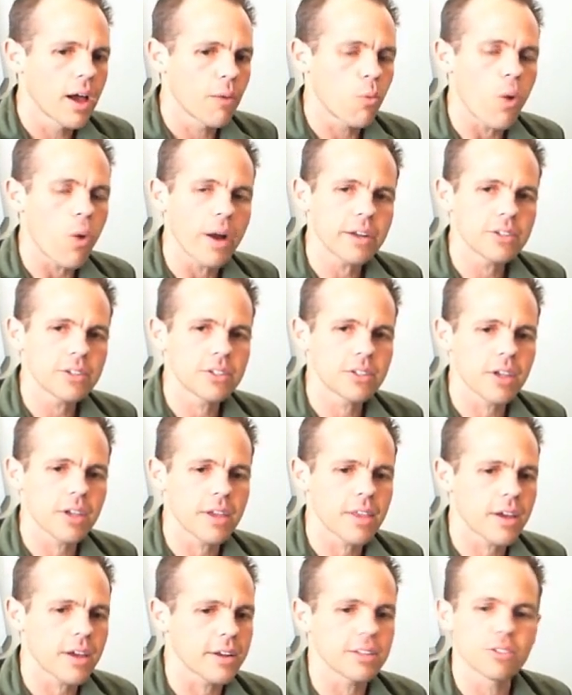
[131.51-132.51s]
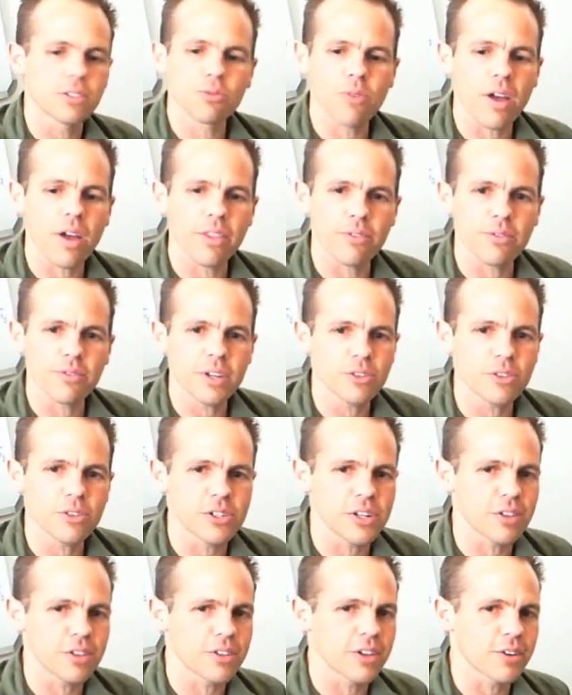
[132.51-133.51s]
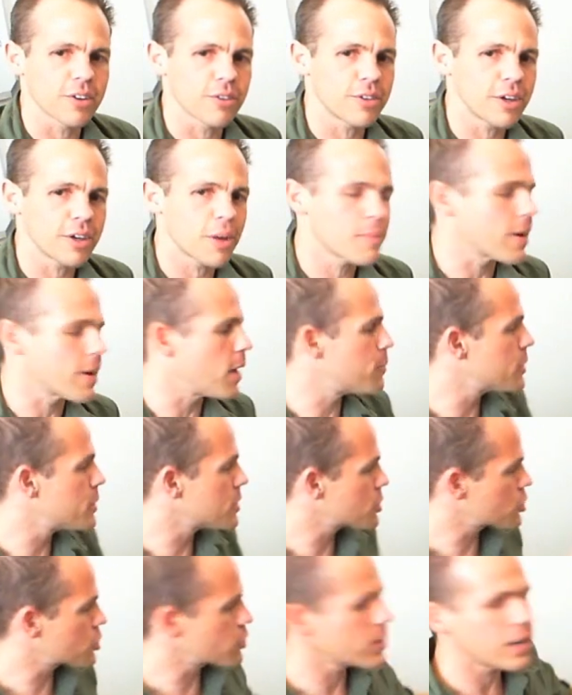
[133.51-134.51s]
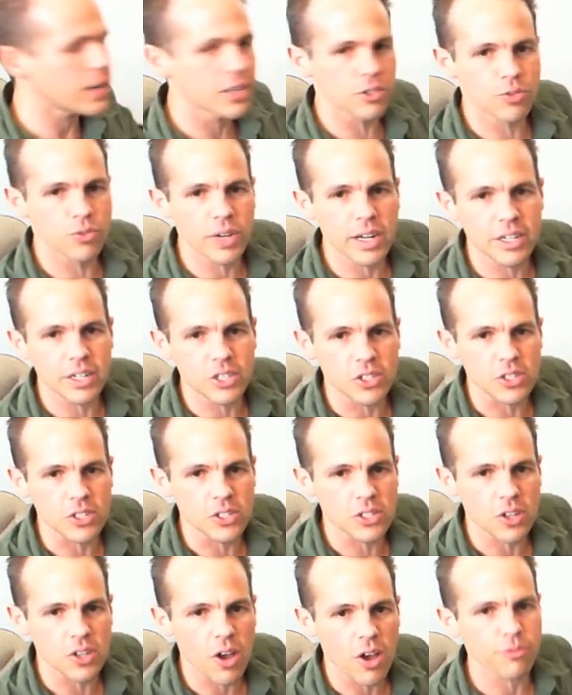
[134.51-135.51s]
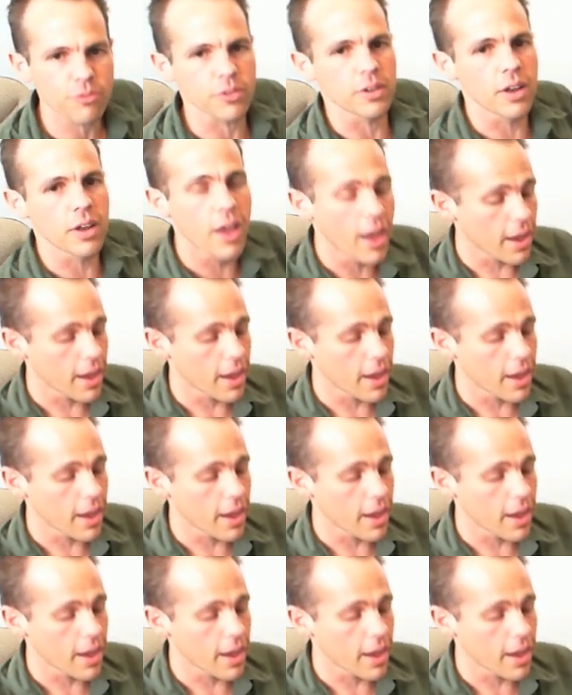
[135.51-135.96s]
Why do you say that? It's a rather interesting thing to think about, but a tree is really just a siphon.